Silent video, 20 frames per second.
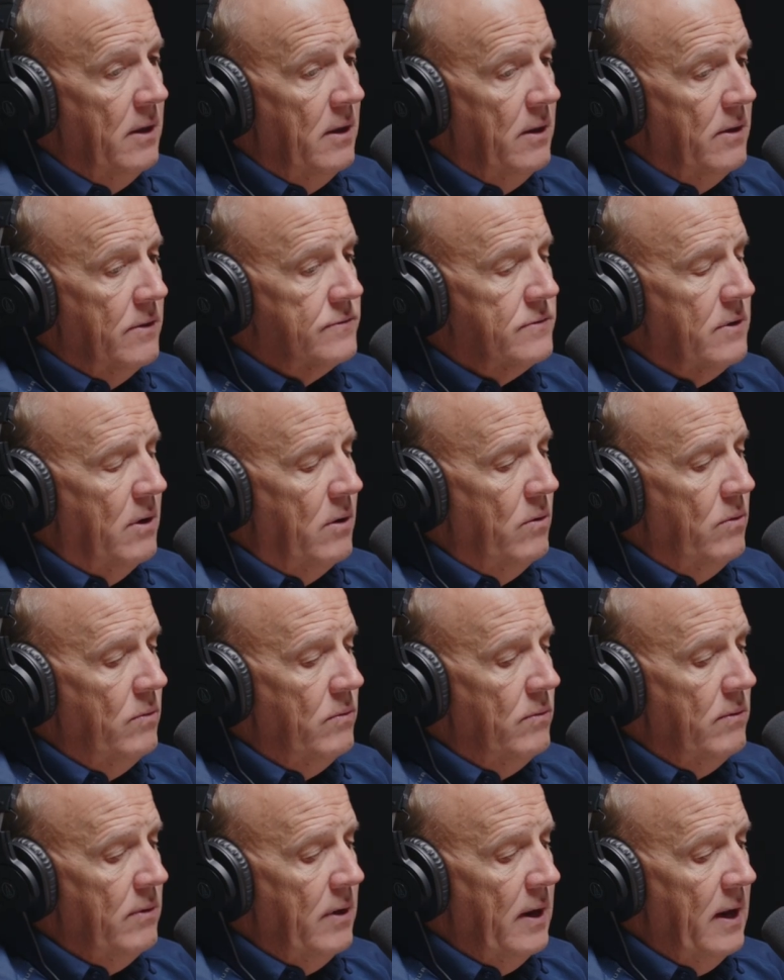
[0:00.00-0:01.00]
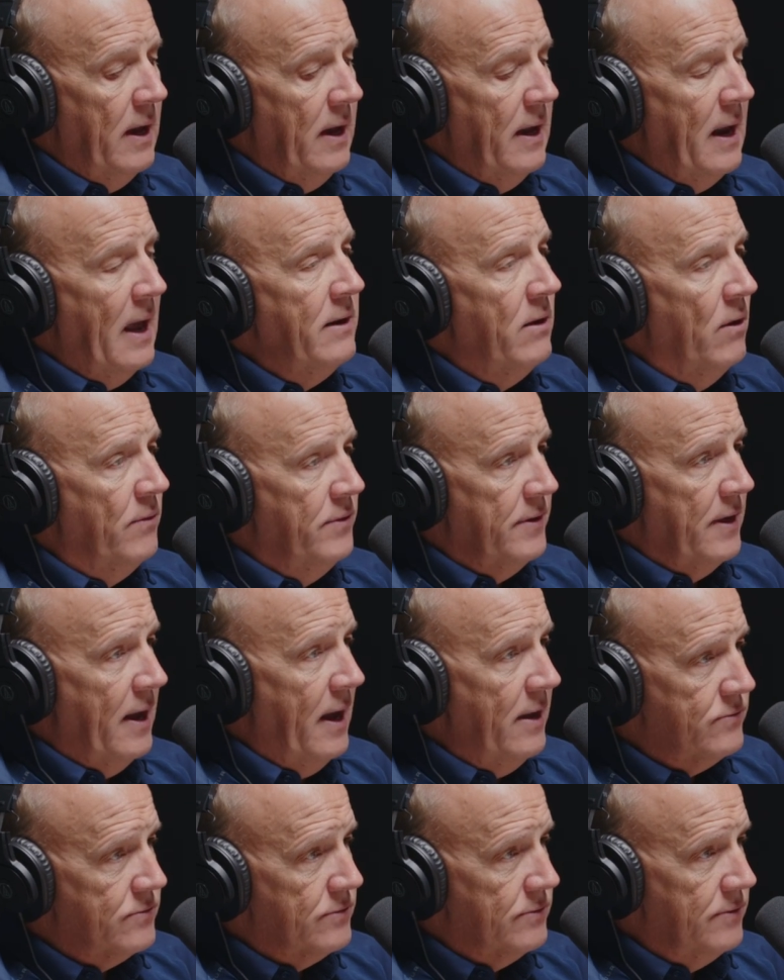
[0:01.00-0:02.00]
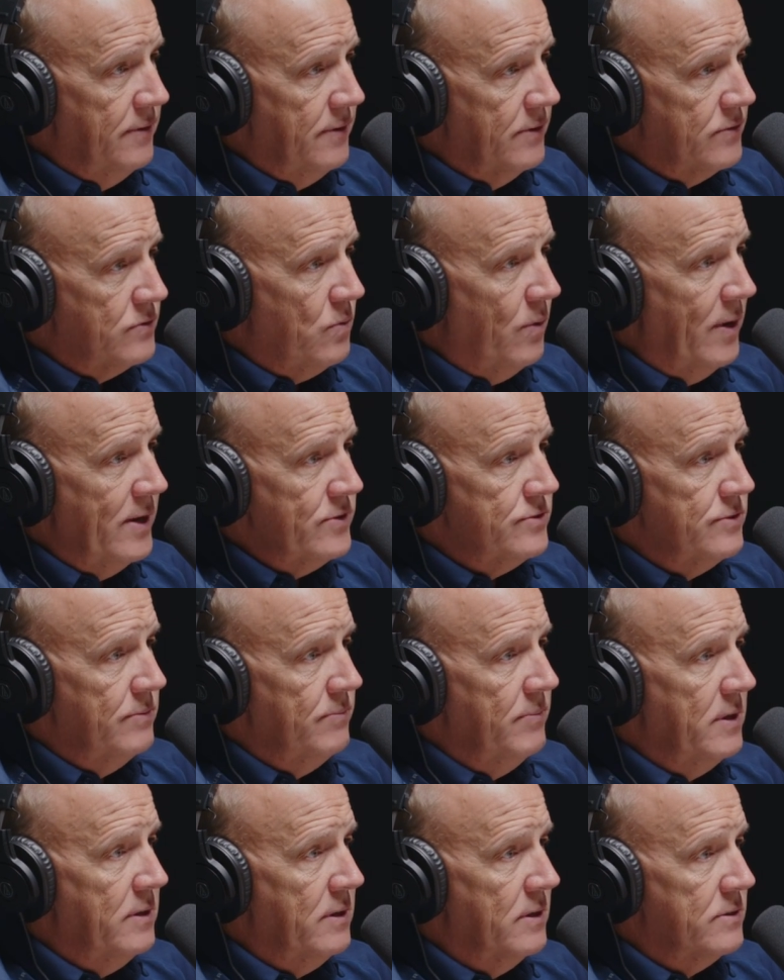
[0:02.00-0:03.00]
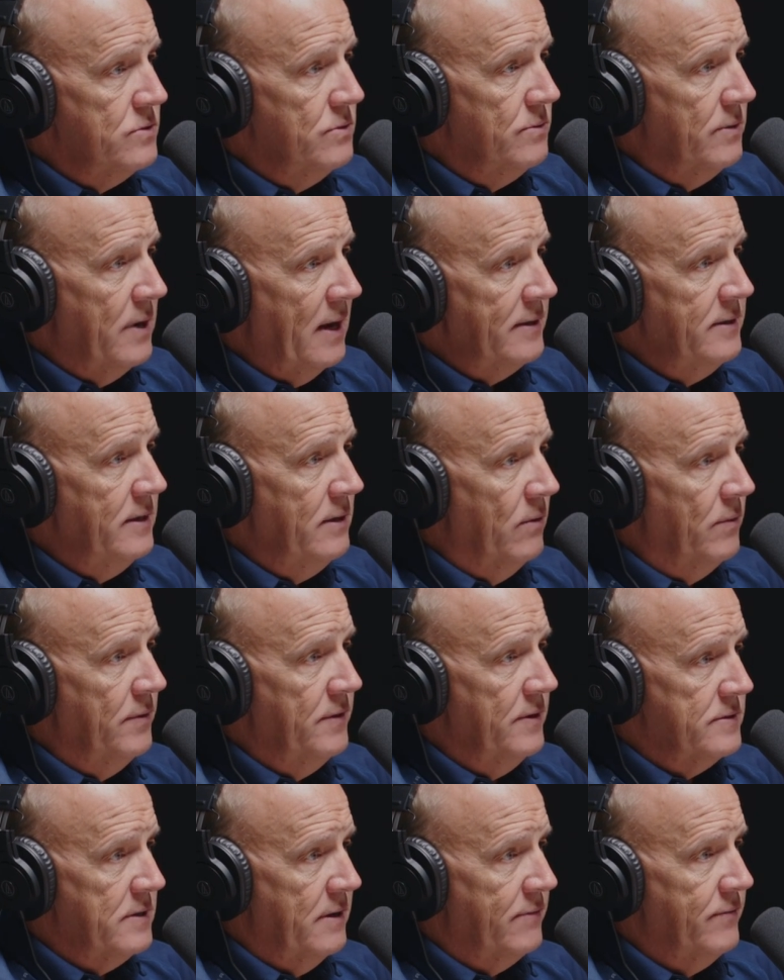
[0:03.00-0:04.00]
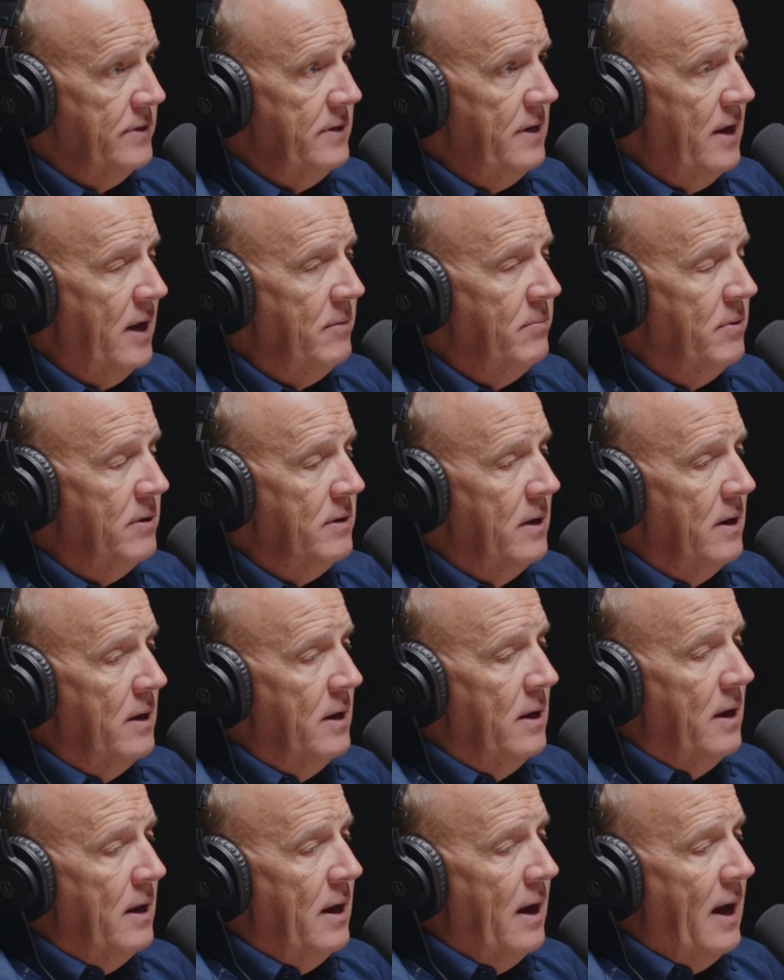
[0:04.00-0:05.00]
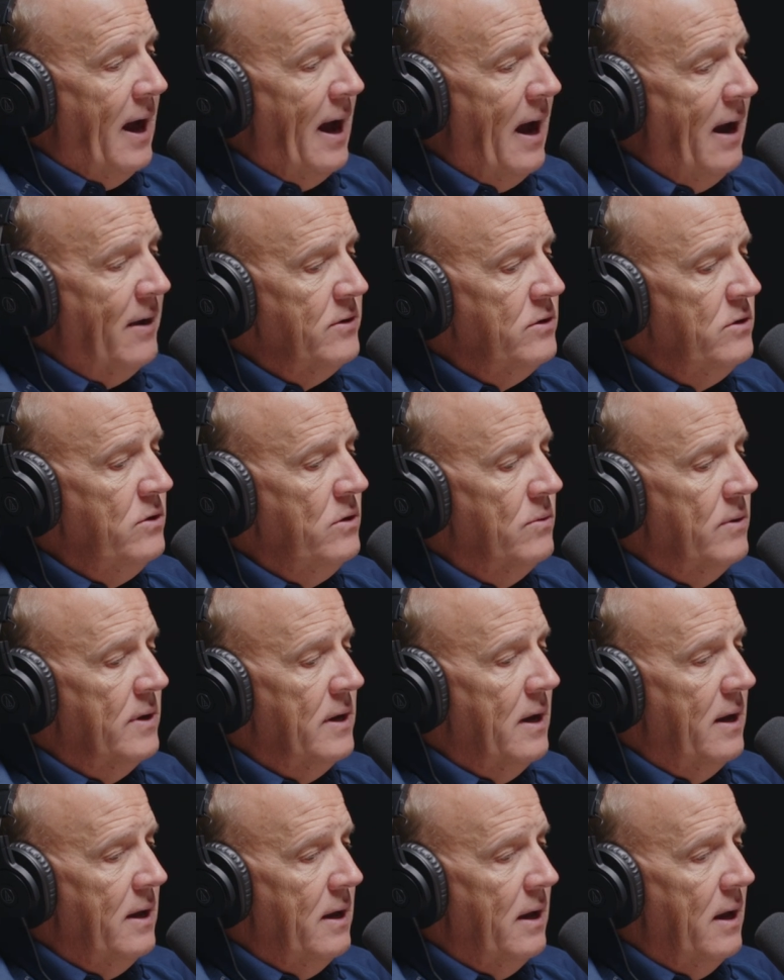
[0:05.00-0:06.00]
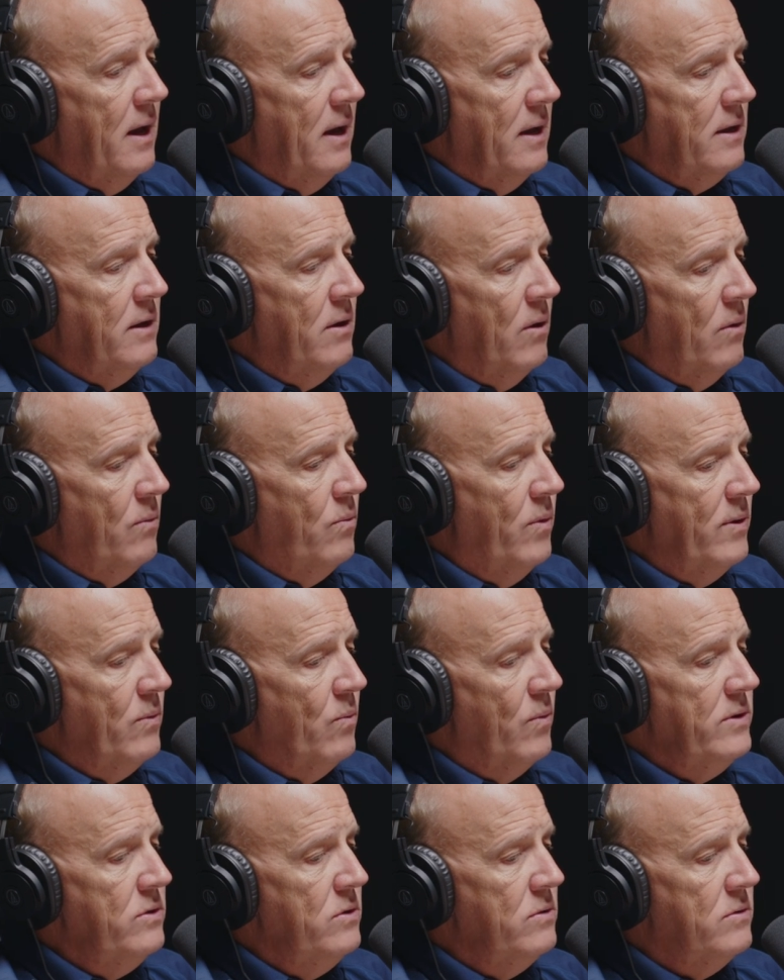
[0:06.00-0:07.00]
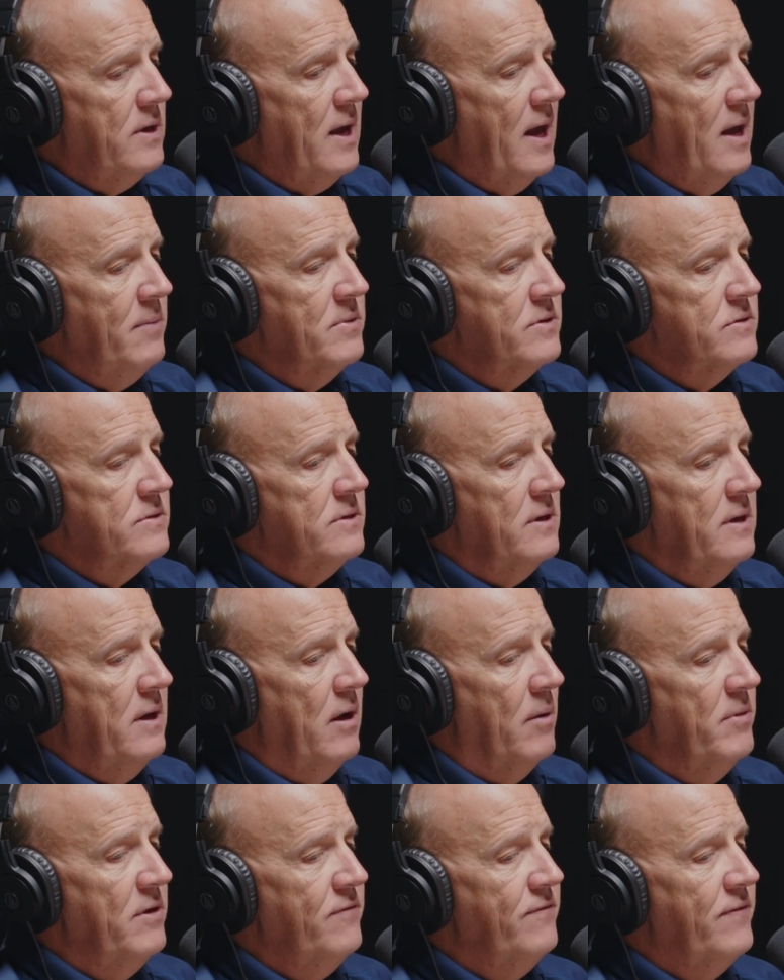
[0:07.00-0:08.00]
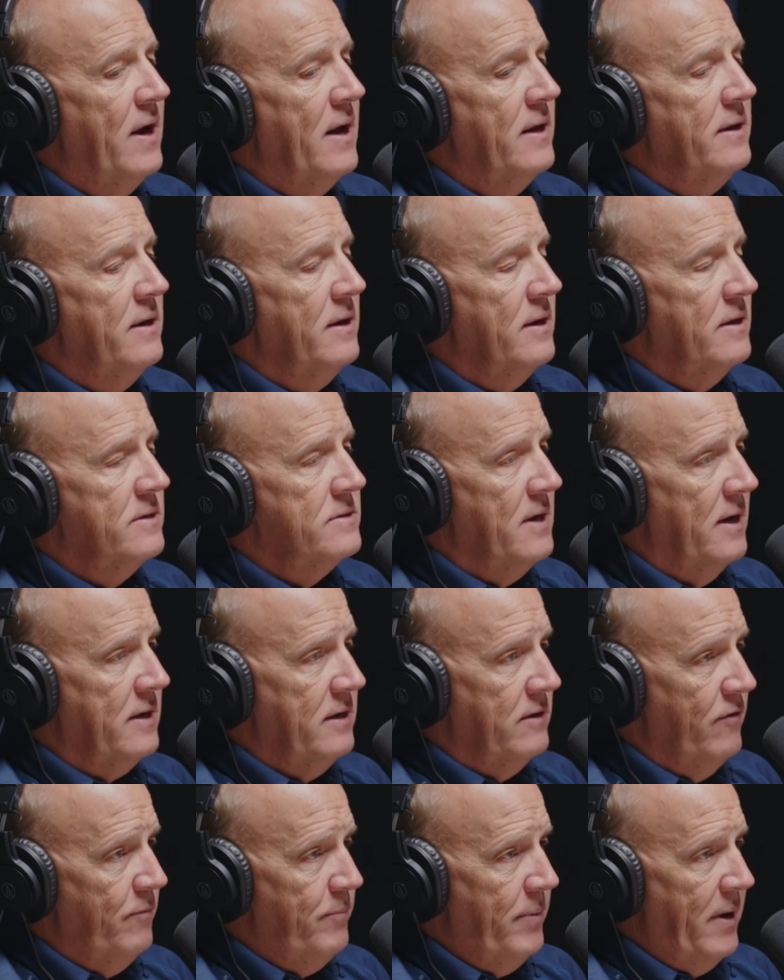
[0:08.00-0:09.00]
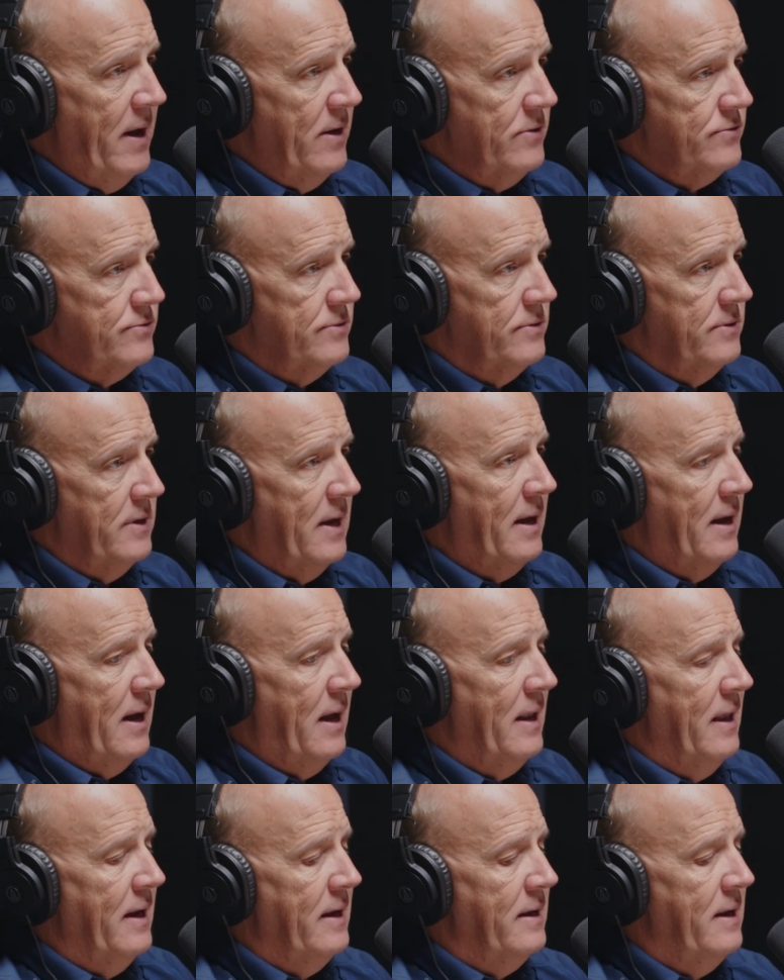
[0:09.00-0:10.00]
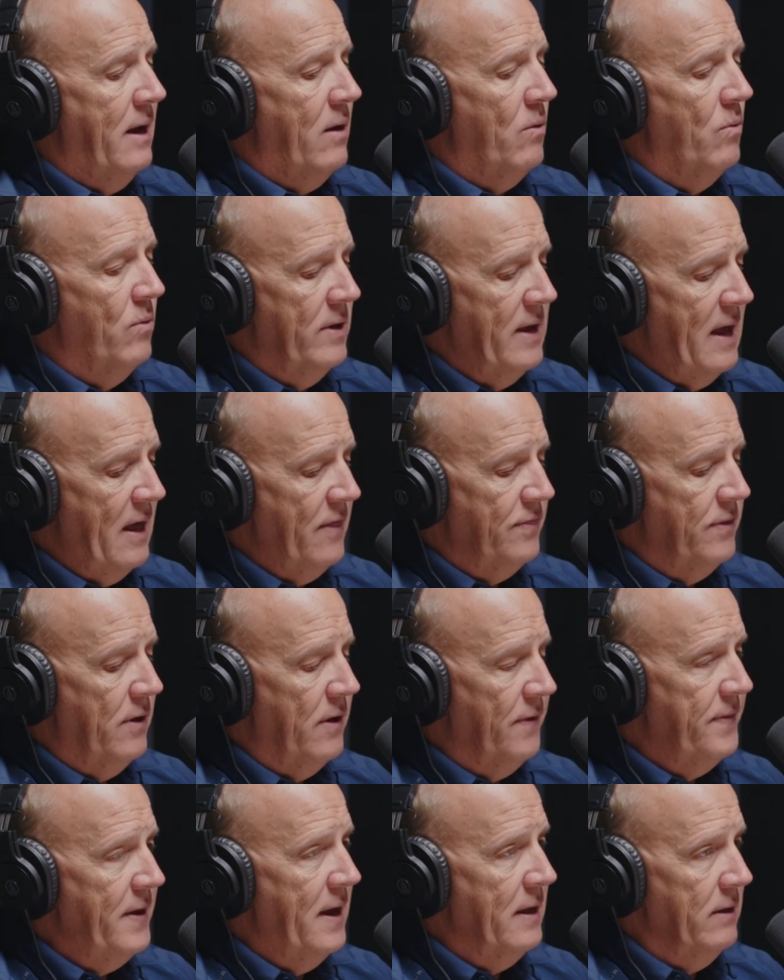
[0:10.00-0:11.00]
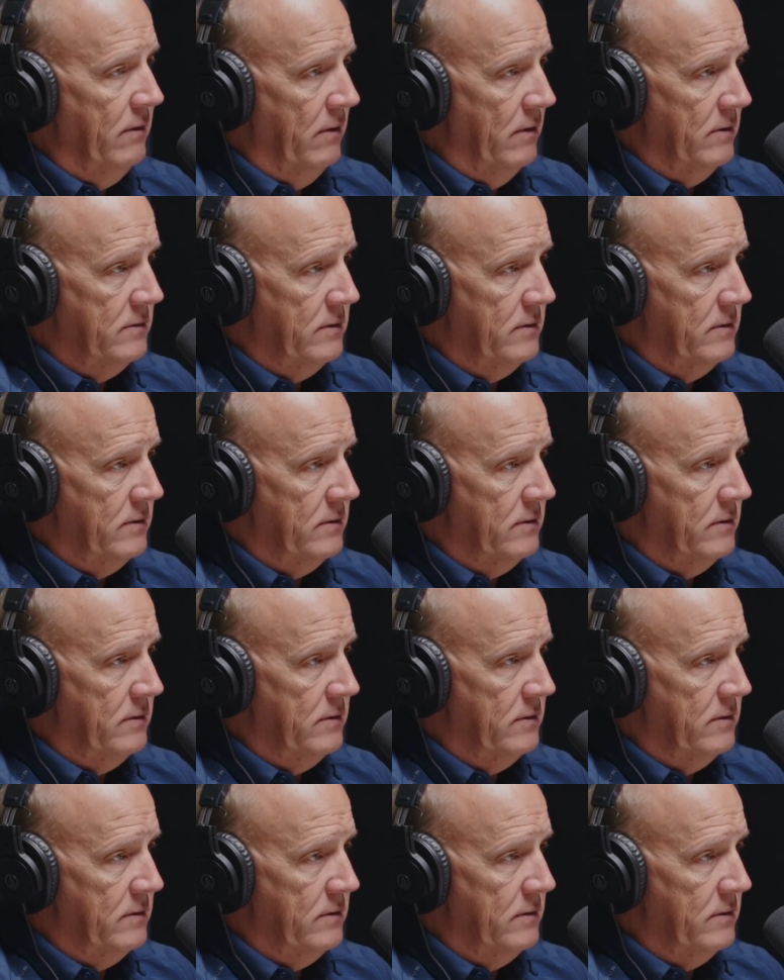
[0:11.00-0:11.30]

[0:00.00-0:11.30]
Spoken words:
So, and I know the answer to this question because you and I deal with this every day, but how do you, when you came and said, help me find an executive pastor, and I laid out what I thought that looked